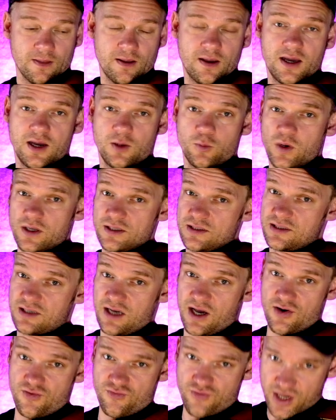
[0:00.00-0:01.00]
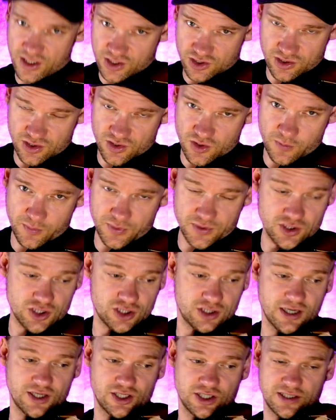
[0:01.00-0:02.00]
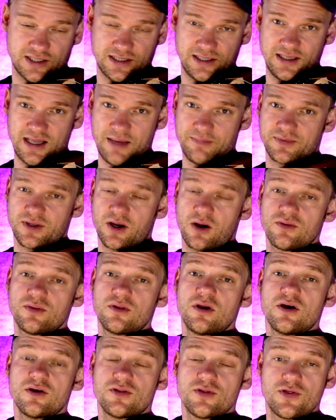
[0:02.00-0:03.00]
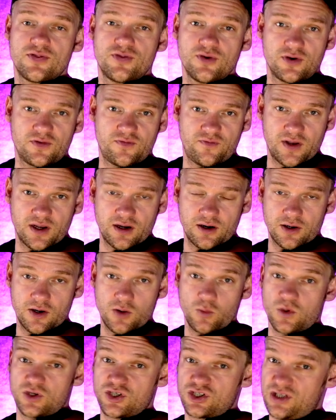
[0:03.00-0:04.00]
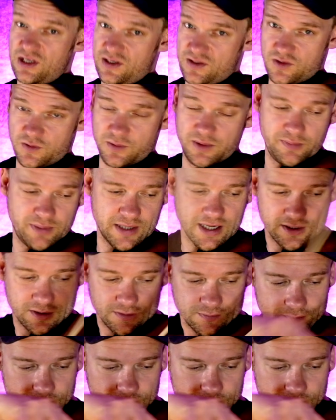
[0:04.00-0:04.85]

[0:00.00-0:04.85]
And once I reach the new position, I just slap down the third finger, which needs to be played.